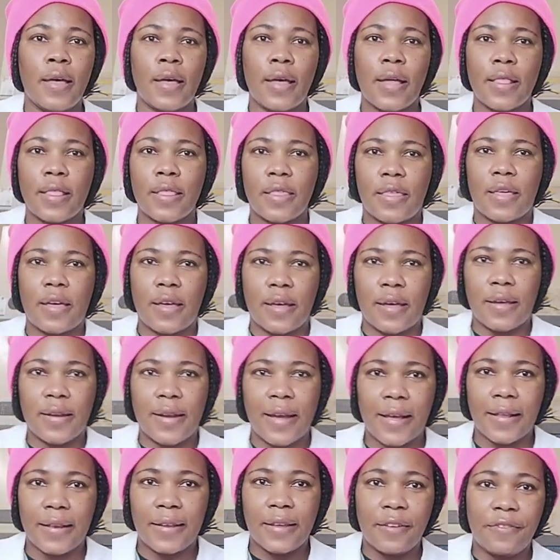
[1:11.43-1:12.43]
and then
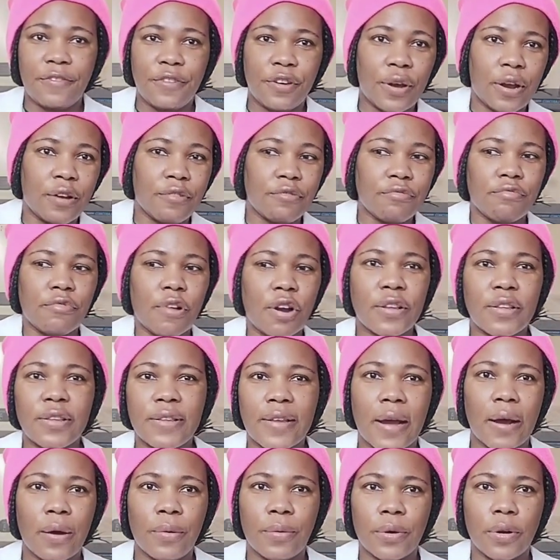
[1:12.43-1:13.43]
I'll give you a
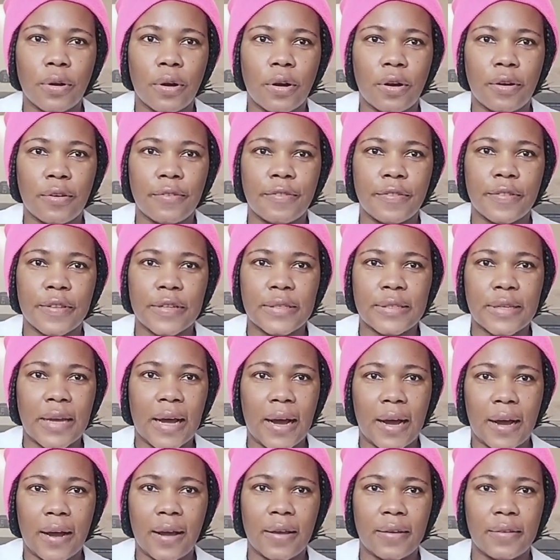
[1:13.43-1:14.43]
rundown of the
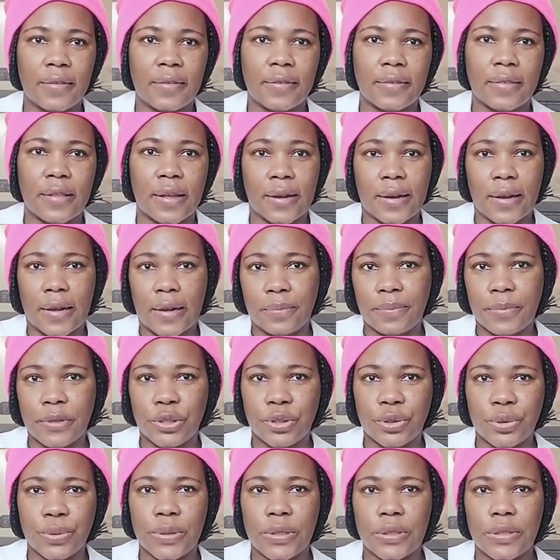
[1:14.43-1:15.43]
tasks that I'll be
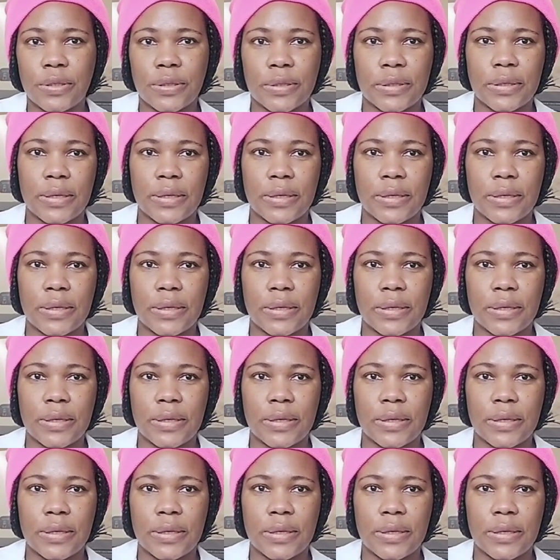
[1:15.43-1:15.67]
doing